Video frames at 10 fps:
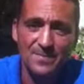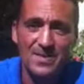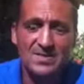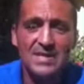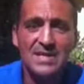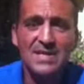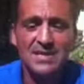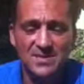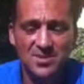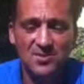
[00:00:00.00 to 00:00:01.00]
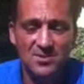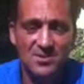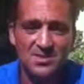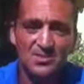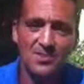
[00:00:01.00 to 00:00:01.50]
because they needed the
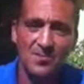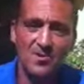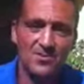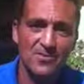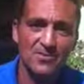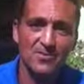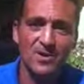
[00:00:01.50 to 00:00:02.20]
doctors to promote them.